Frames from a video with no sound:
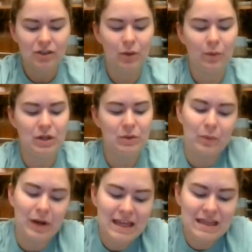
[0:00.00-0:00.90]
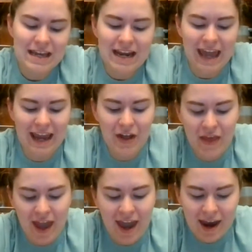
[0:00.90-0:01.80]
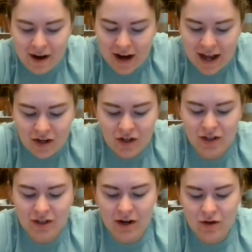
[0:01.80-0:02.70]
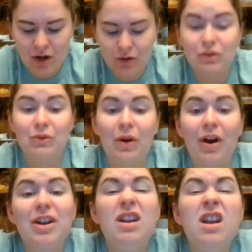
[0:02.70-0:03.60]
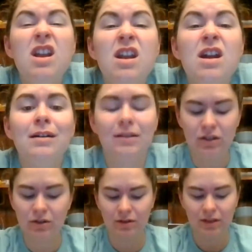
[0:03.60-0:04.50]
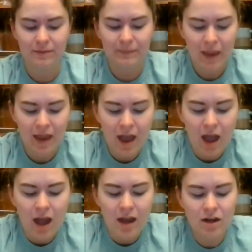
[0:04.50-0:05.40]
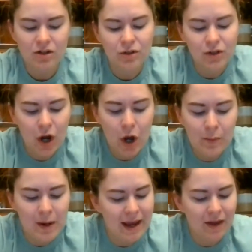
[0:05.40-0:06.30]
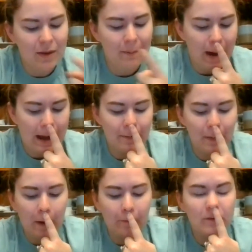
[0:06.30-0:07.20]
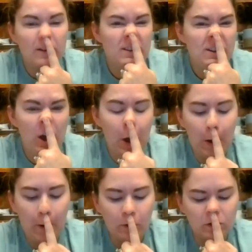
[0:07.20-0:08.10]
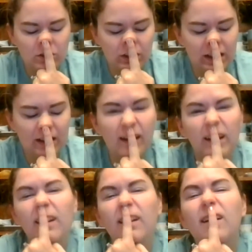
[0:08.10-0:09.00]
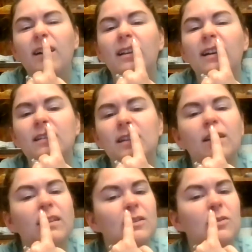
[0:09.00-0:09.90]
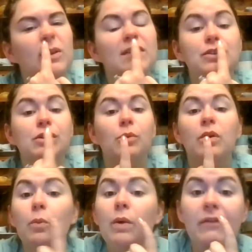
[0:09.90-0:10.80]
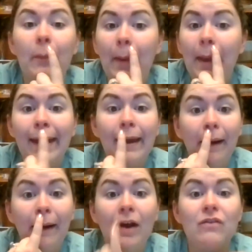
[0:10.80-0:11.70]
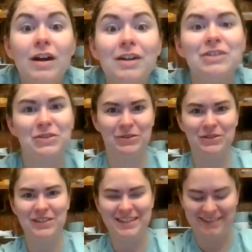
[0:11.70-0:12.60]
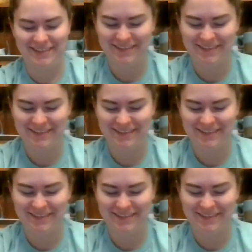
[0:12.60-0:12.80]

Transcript: So when you breathe in air, the air enters our nose through our nostrils. Nostrils are opening at the bottom of your nose, right there. We have two. We have a pair of nostrils.